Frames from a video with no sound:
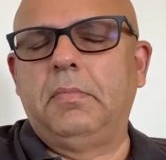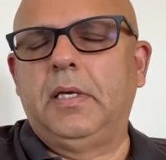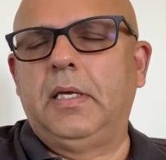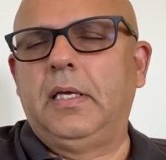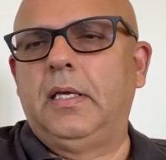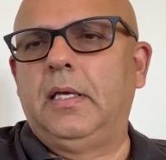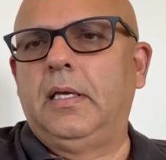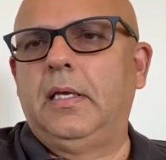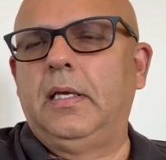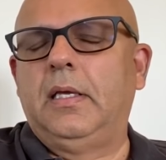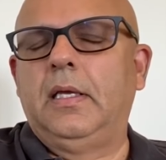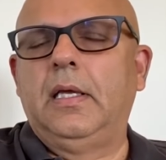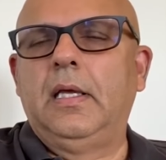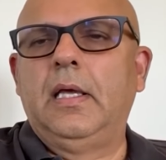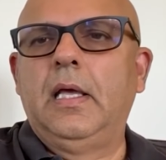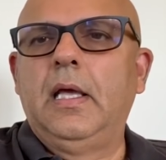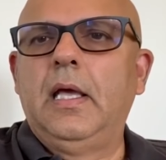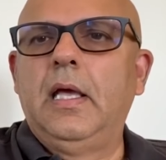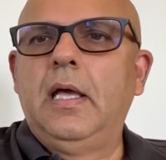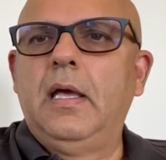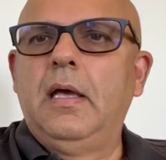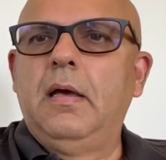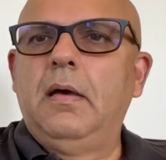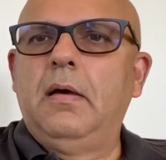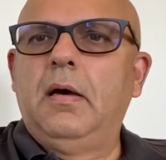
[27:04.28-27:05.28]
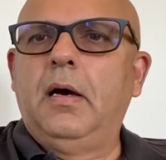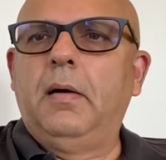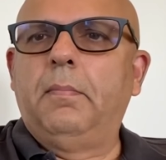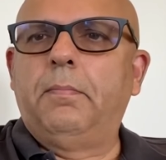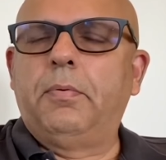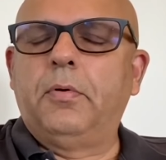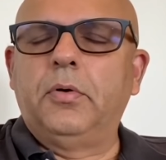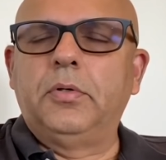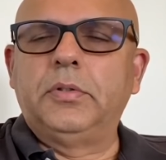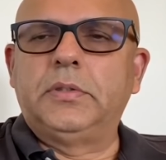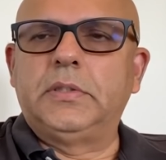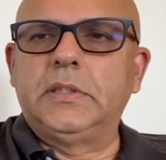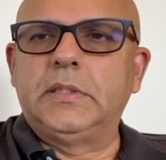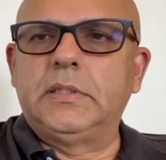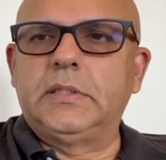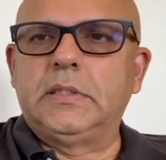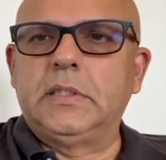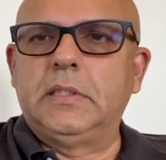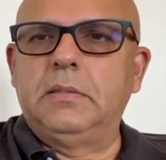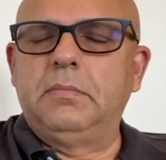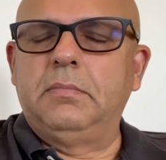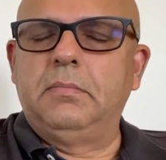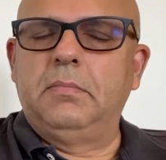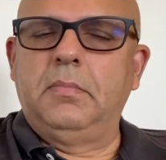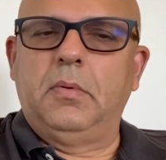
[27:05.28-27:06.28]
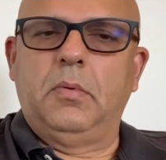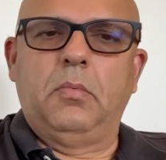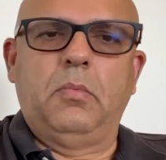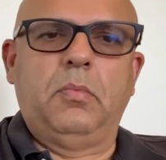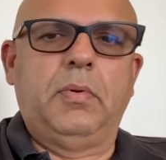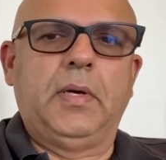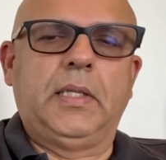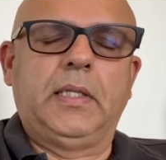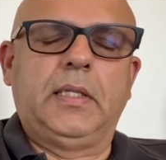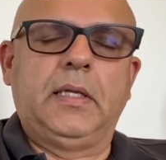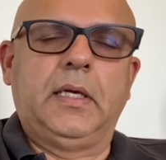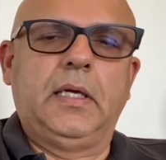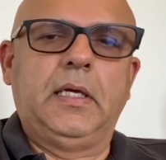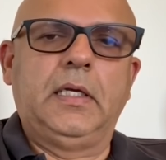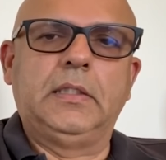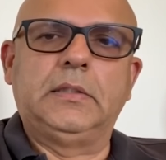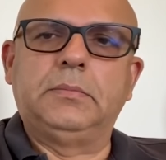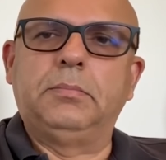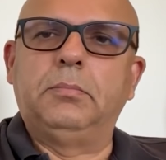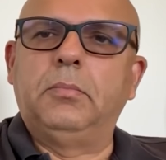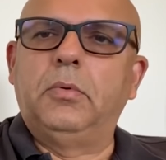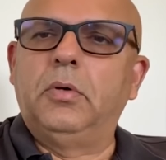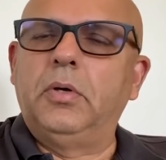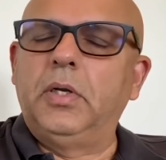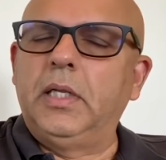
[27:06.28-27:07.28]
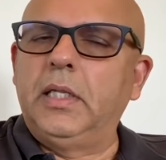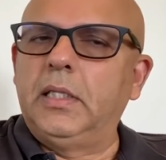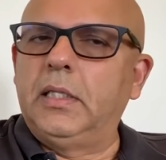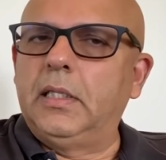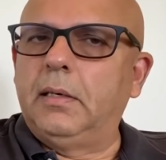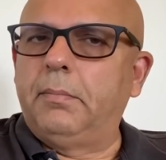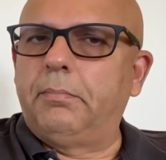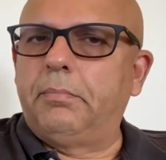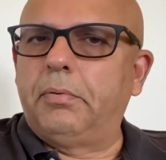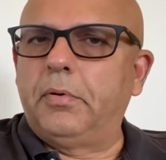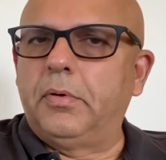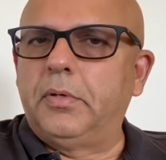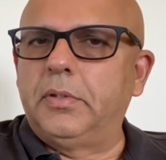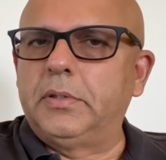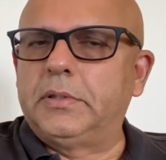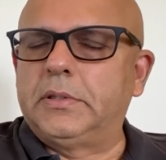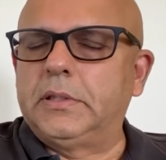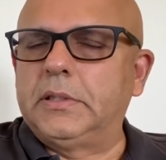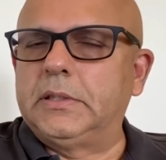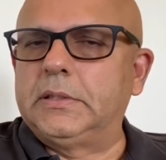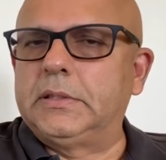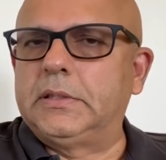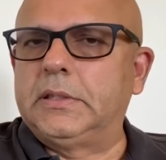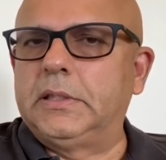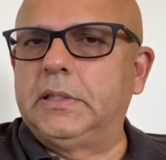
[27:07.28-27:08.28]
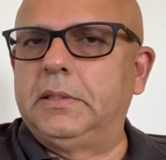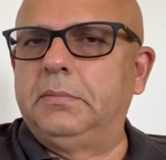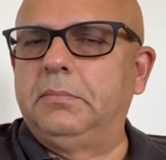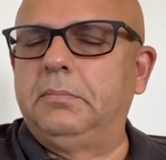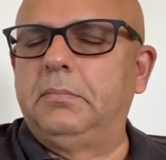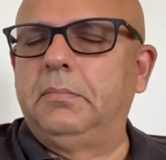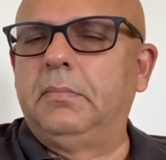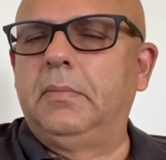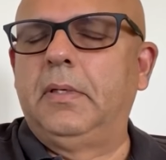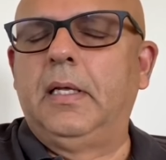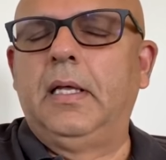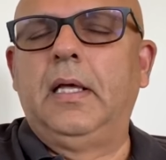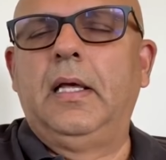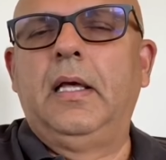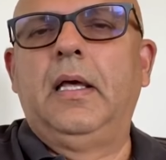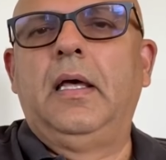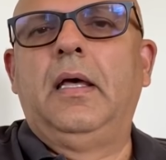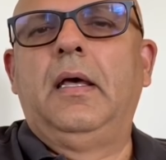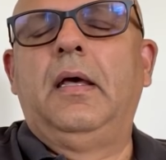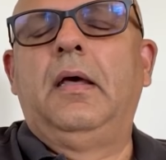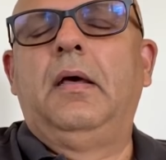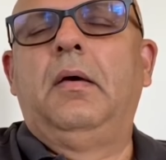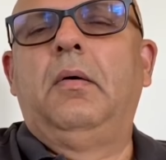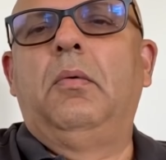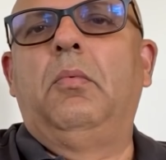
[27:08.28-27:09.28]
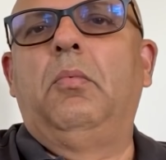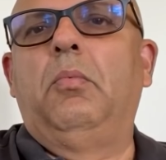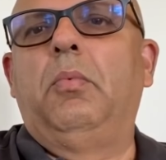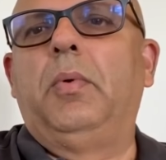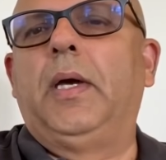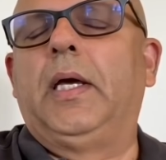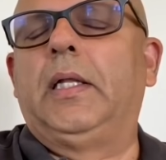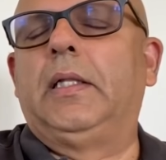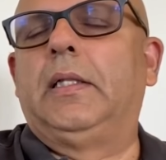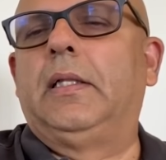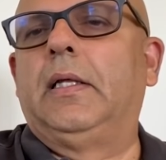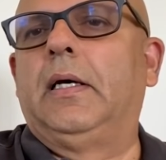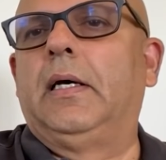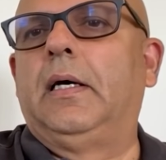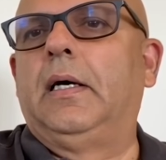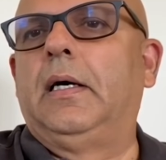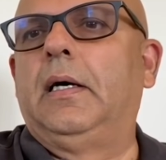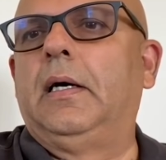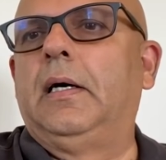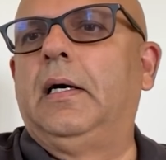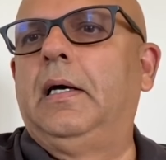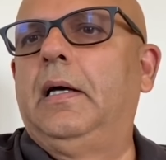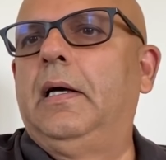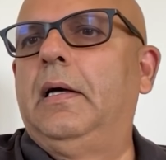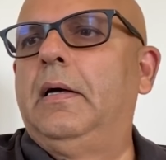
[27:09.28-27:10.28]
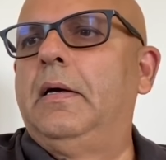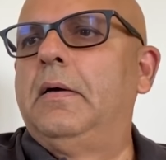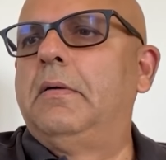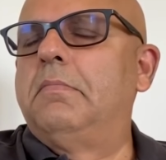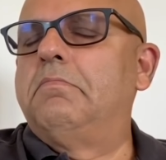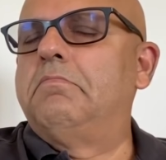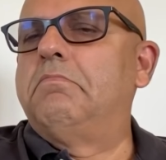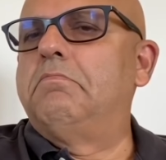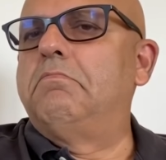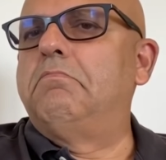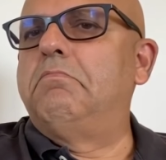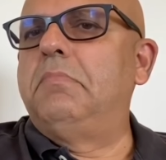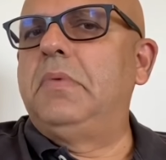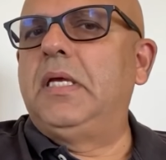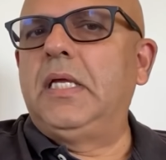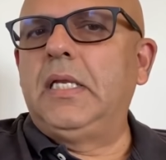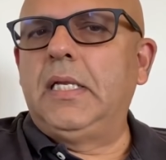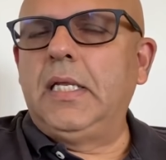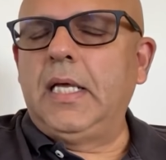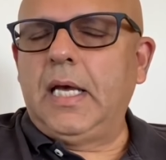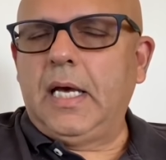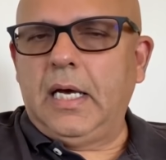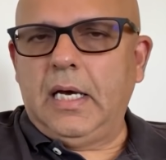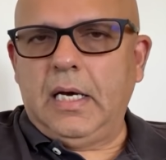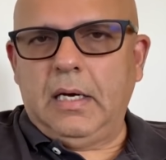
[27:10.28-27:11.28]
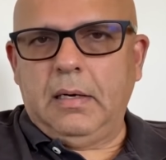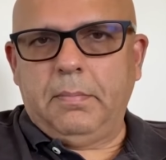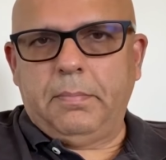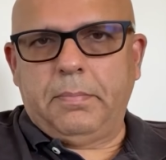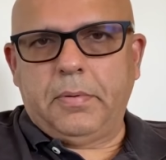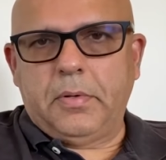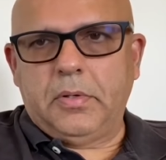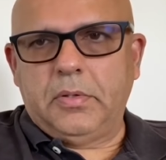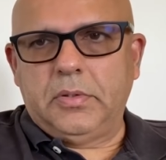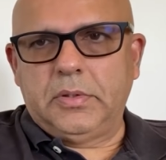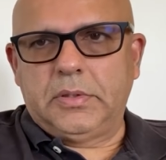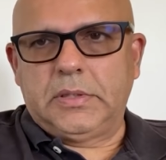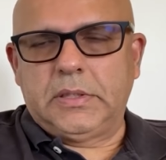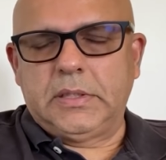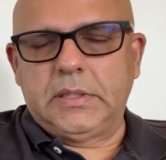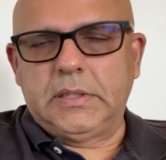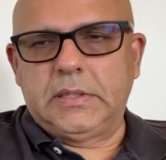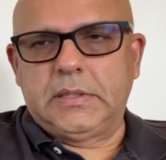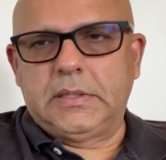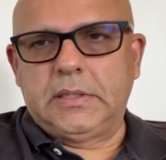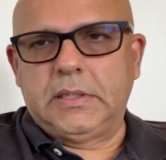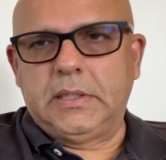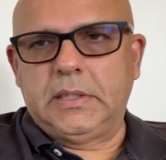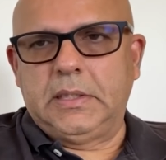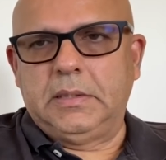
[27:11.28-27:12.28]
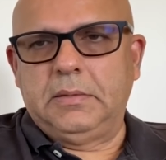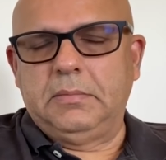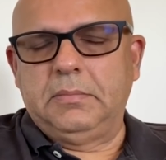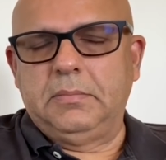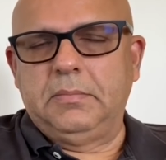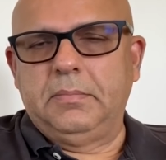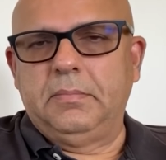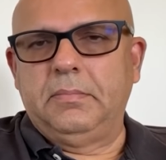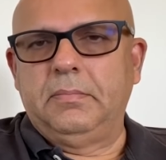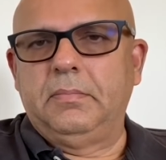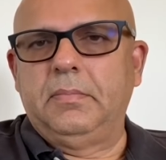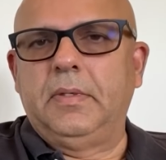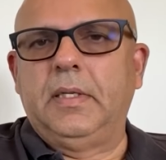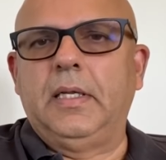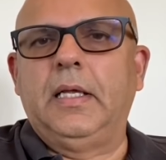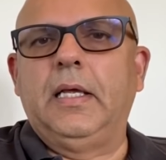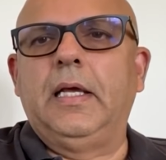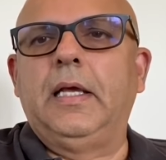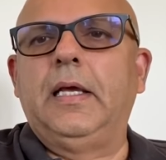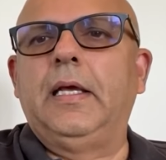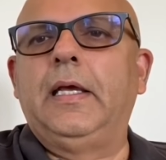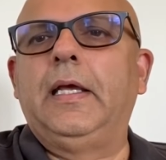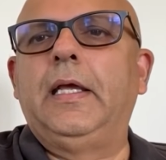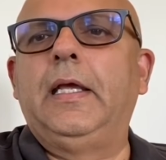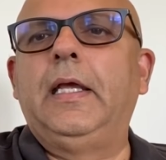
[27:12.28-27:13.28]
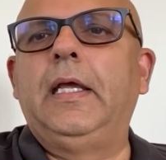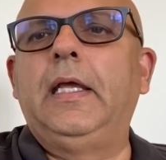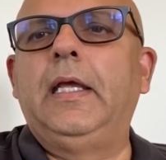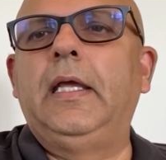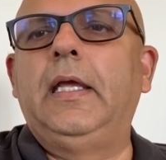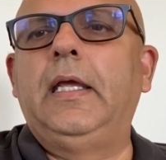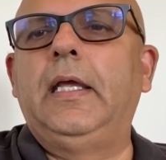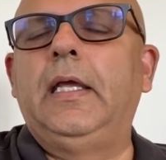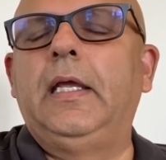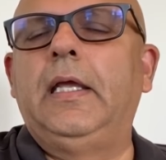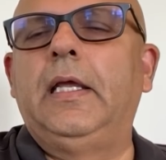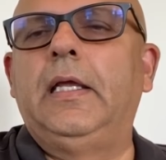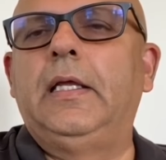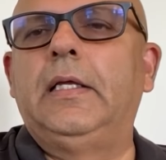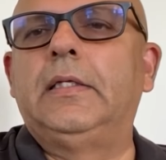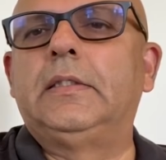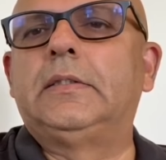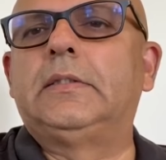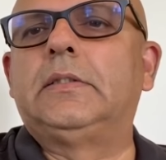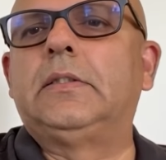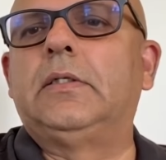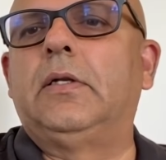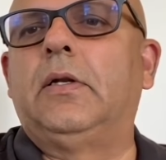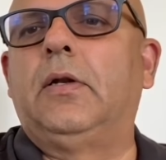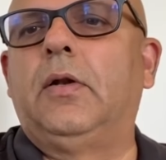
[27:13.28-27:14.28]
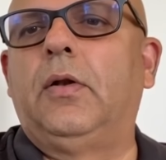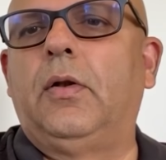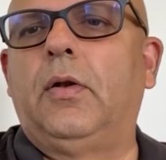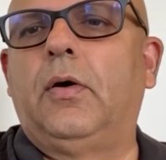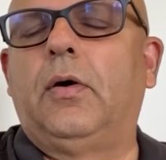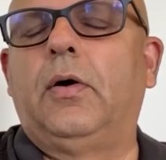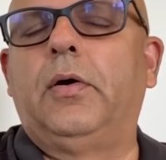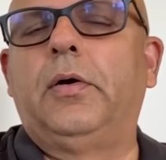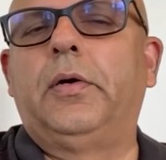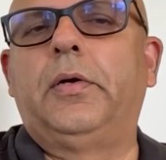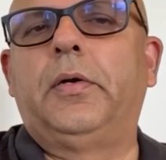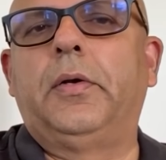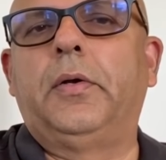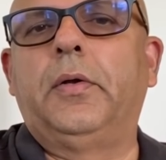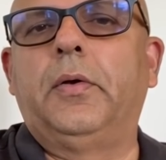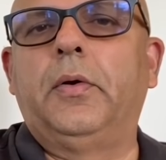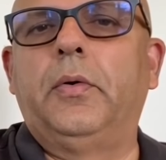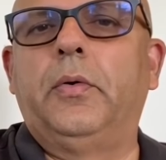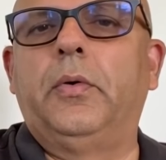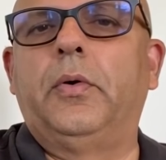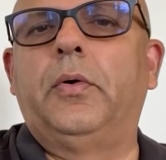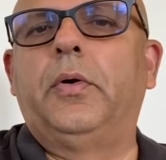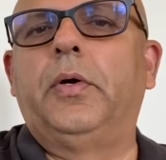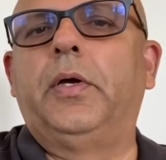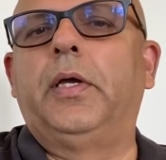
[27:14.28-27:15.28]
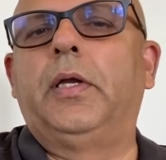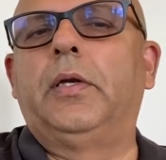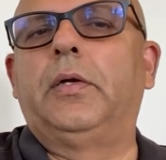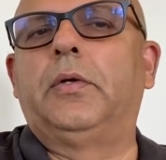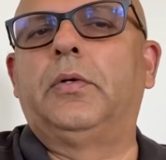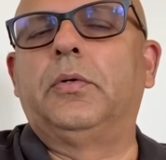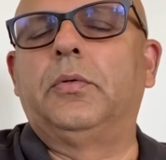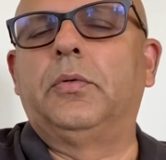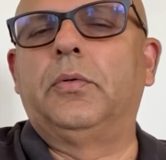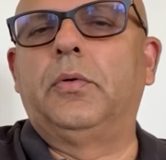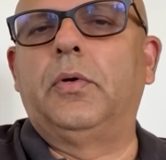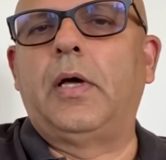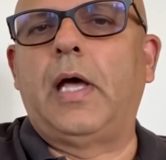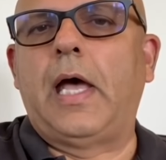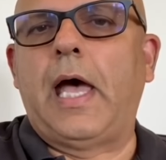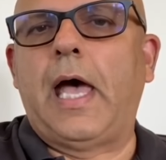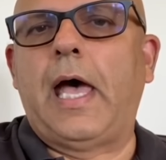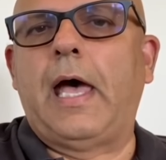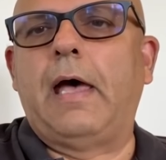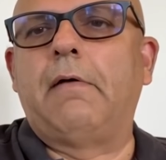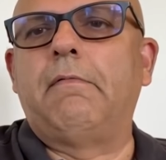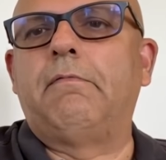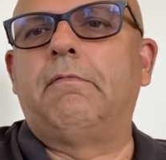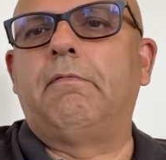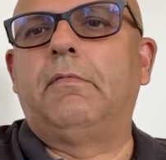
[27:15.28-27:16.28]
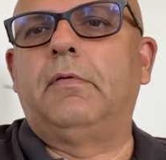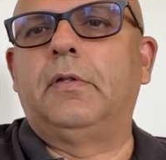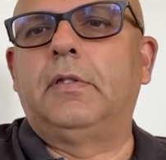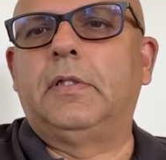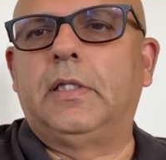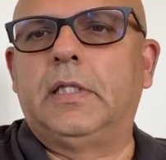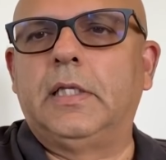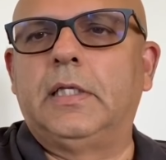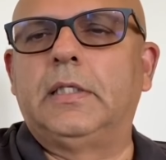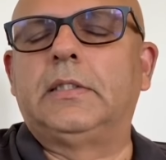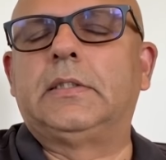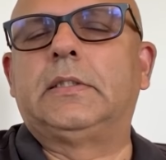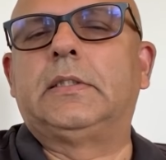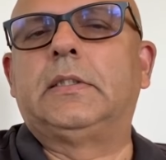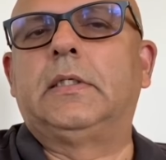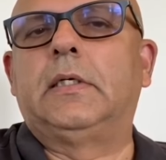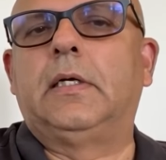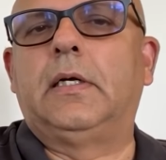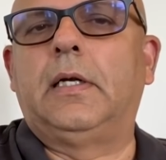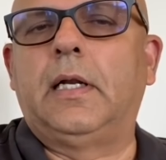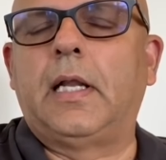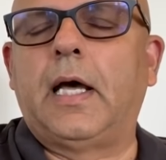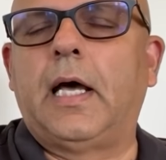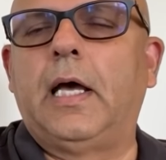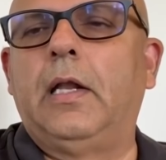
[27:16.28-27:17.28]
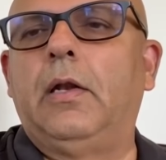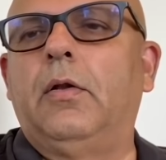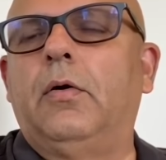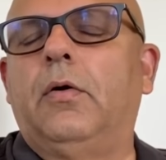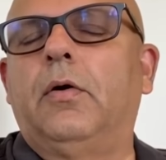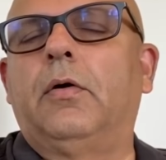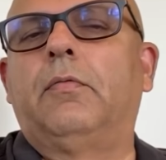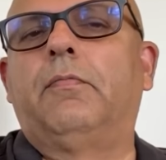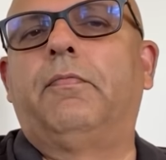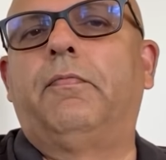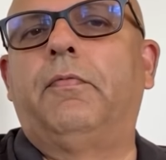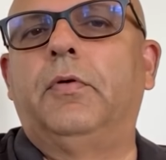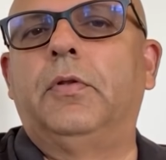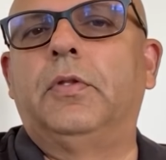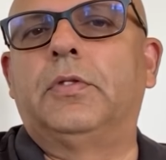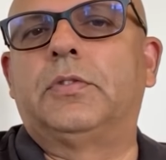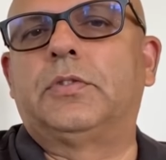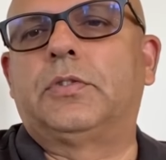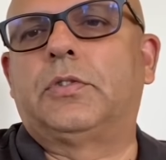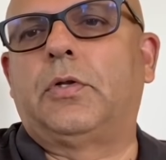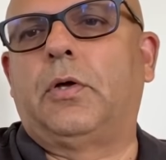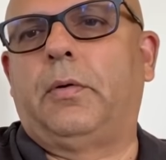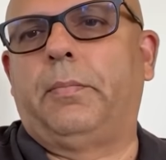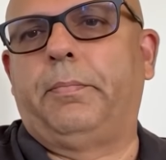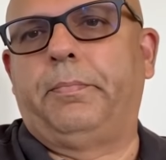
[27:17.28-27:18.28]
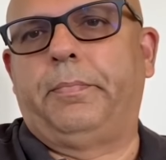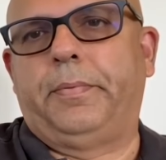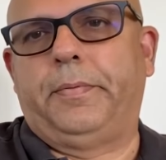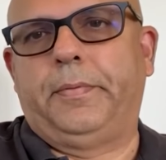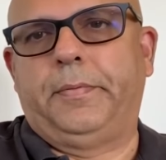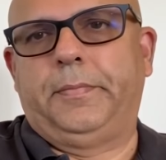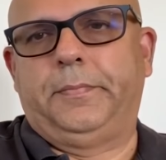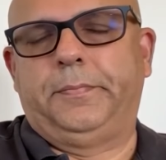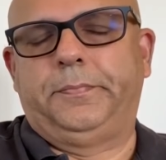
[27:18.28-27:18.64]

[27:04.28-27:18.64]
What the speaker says: me, approaches him, whether his murid approaches him, whether media approaches him, he is not going to have this dialogue full stop.